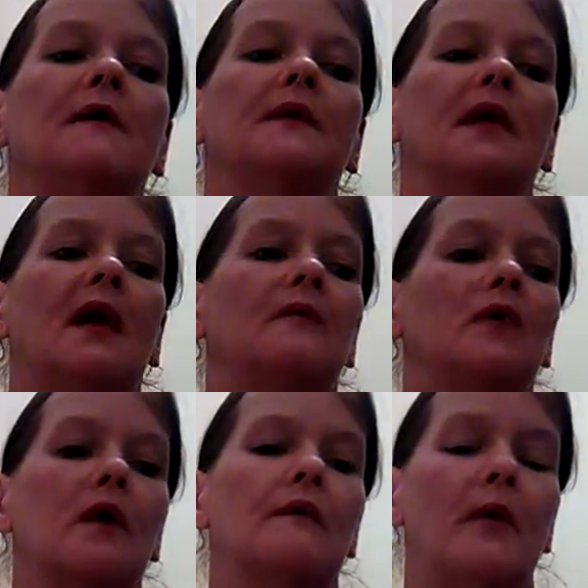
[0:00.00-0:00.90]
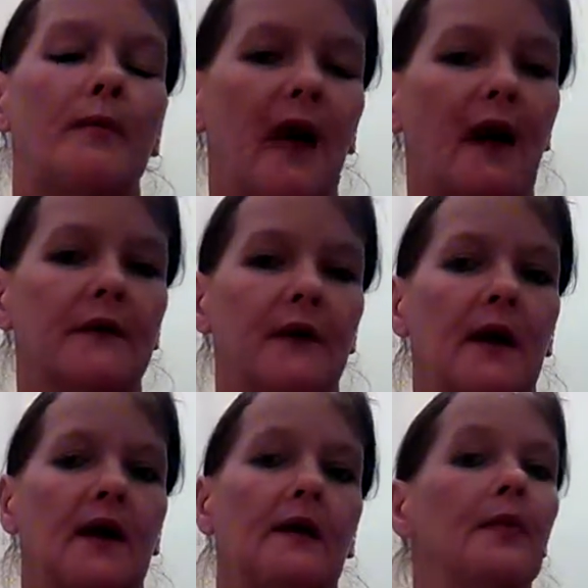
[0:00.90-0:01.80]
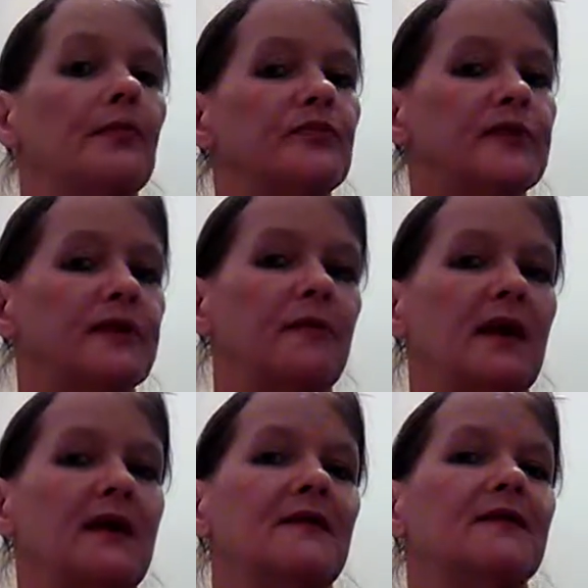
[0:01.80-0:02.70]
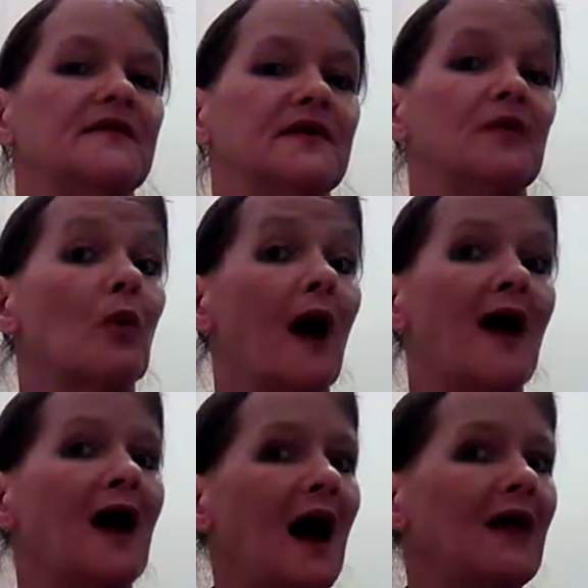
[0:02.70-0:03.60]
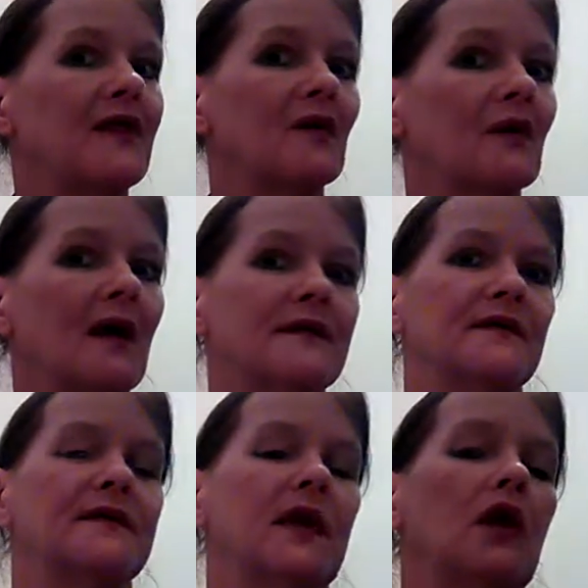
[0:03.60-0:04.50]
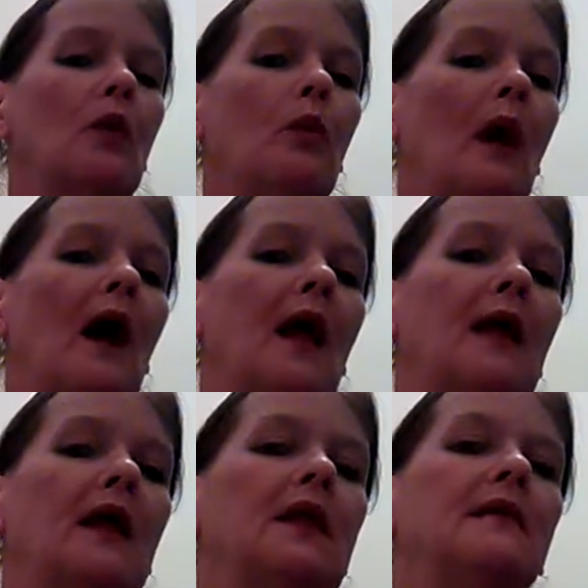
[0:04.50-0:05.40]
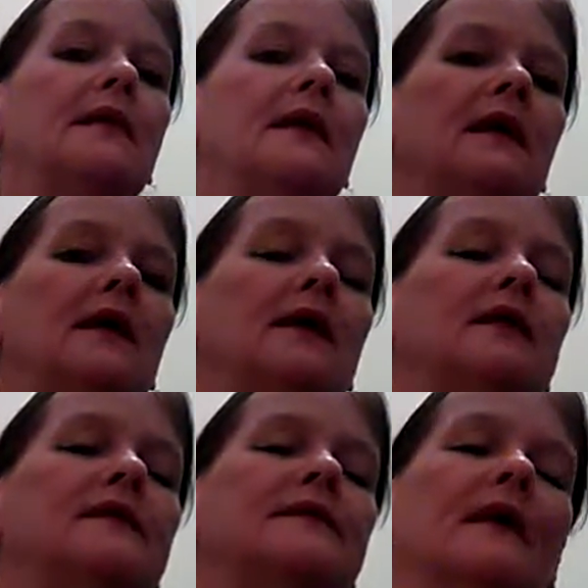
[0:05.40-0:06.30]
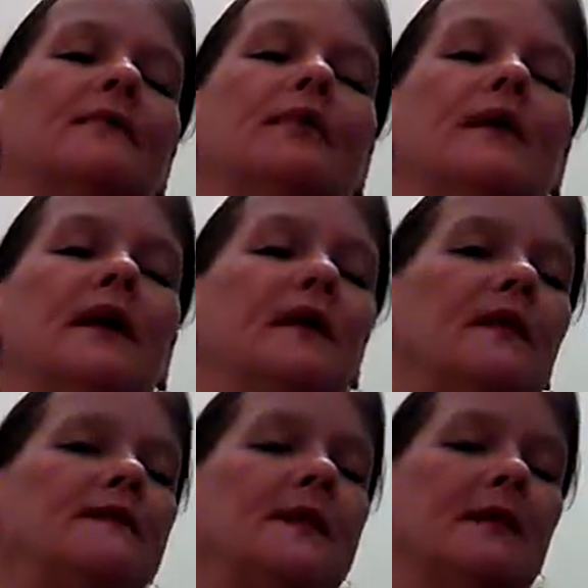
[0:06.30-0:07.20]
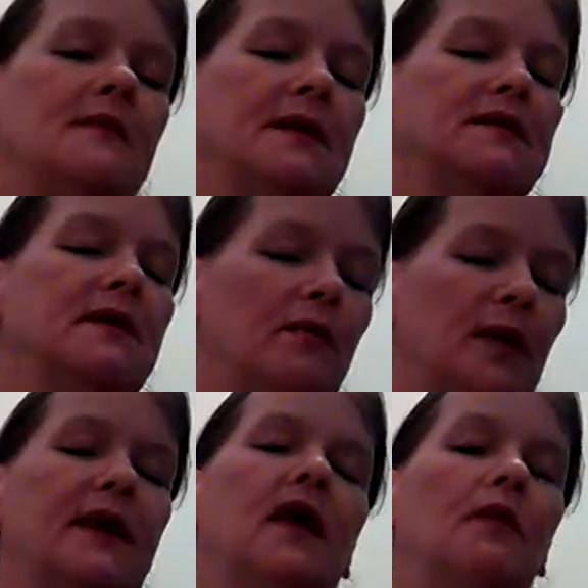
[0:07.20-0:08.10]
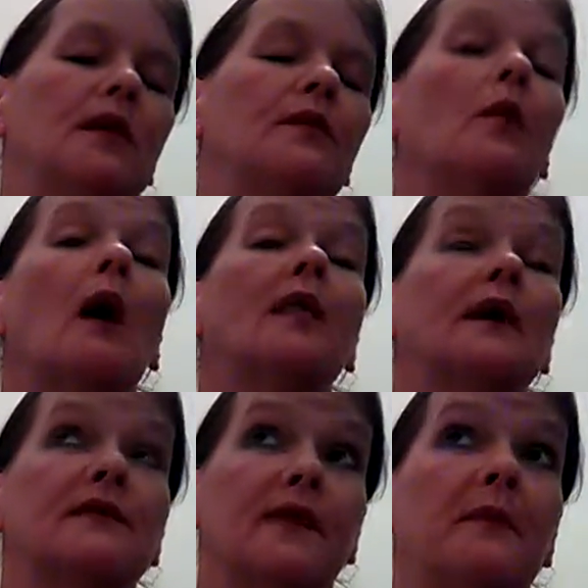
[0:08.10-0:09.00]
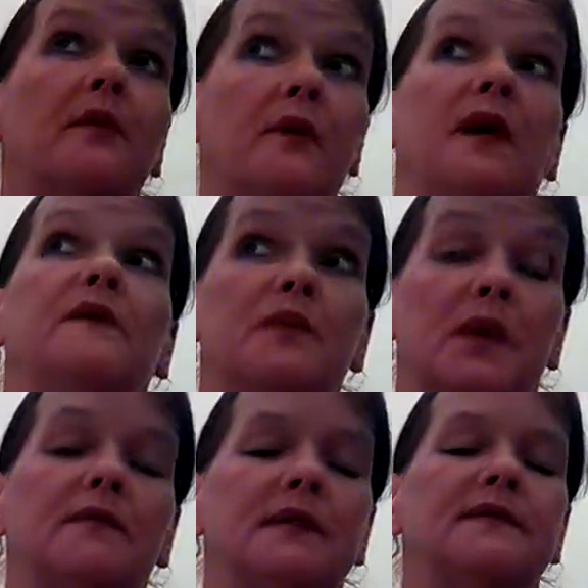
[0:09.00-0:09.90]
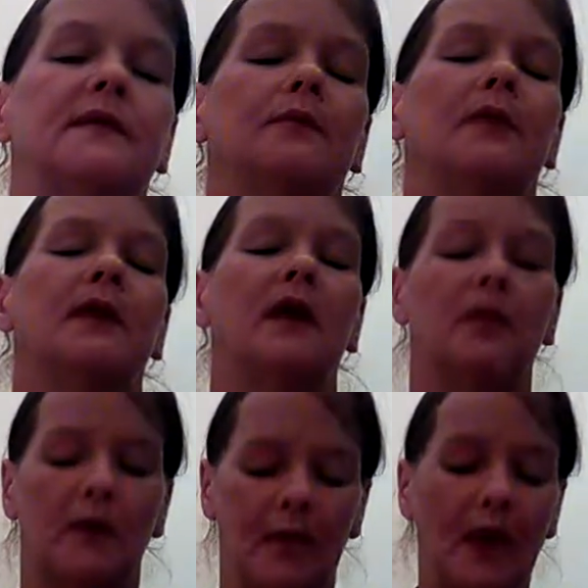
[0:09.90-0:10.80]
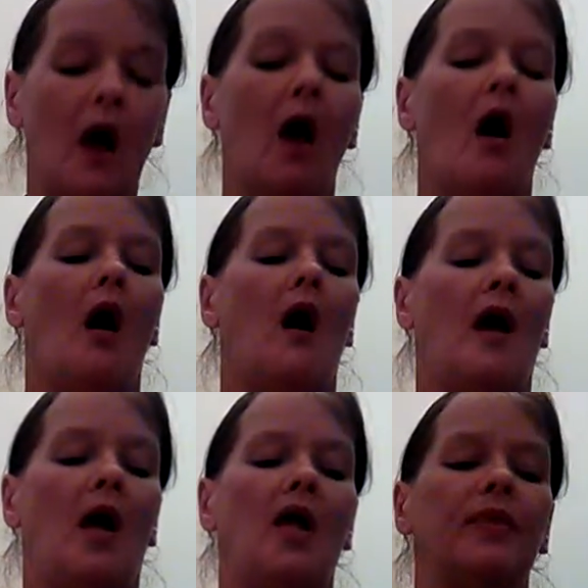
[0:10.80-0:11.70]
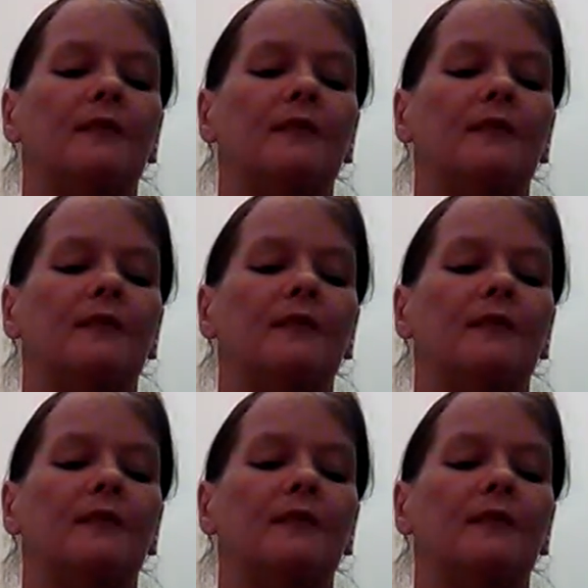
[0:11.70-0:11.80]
they'll have more of a background. To me, this is why I don't understand why they separated the family to begin with, why they're separating families to begin with. All the